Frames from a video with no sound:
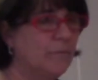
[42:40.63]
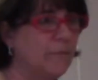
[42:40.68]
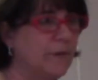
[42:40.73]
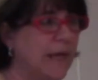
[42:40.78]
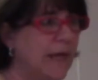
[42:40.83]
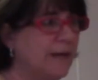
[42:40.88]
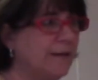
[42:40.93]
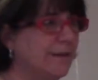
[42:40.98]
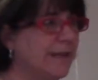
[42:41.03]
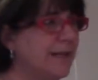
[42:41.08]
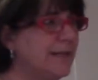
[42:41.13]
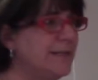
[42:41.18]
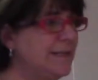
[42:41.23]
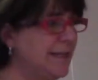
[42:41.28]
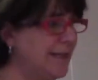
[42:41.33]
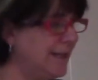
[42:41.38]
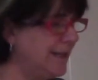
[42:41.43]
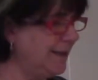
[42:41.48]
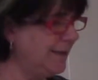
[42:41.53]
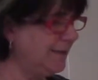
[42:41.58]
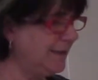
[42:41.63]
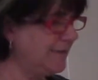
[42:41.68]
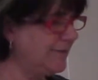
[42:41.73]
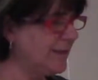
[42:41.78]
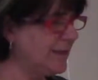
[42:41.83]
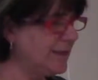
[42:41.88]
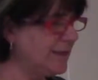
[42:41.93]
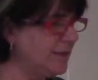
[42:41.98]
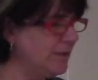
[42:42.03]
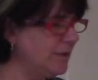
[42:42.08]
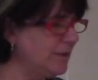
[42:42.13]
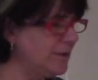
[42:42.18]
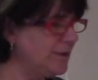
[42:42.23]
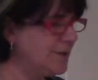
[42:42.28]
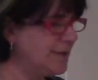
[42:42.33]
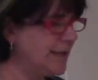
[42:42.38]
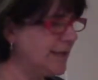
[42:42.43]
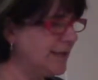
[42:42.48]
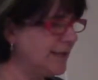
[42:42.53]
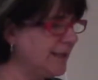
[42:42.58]
the LAD, left anterior
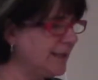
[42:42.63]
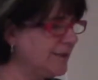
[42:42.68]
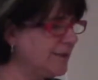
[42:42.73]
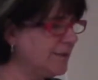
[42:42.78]
descending,